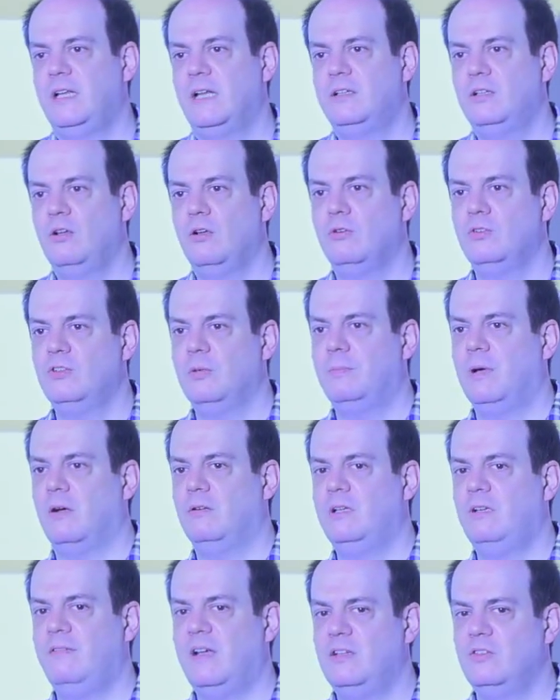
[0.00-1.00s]
that knows
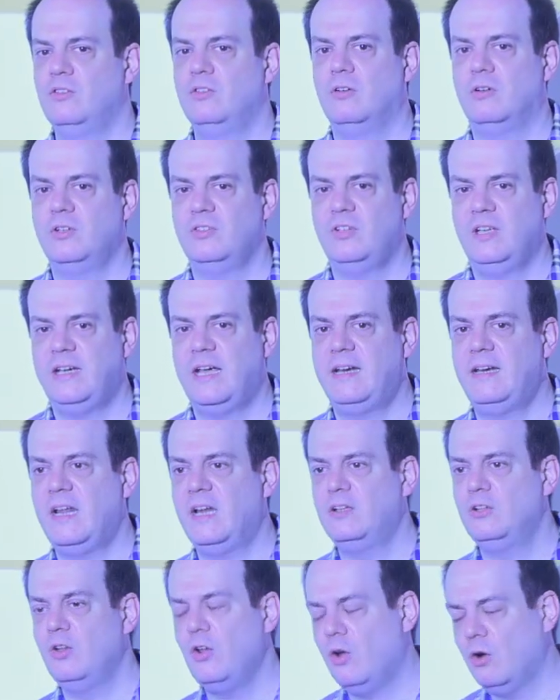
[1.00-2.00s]
about event sourcing and
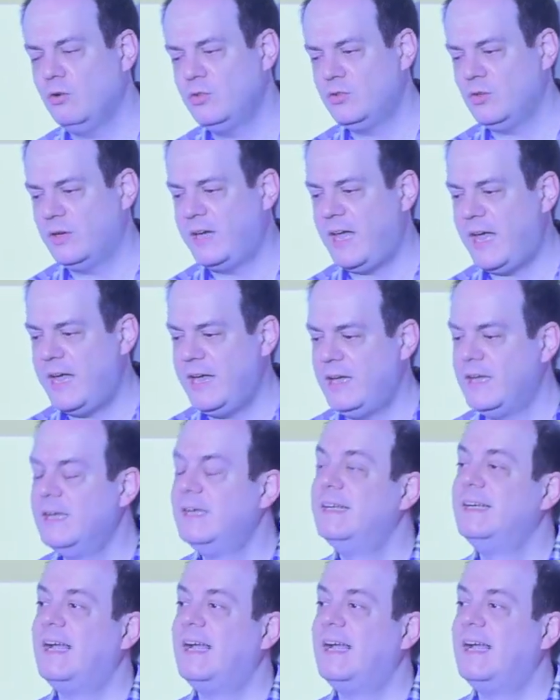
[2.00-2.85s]
that knows, okay,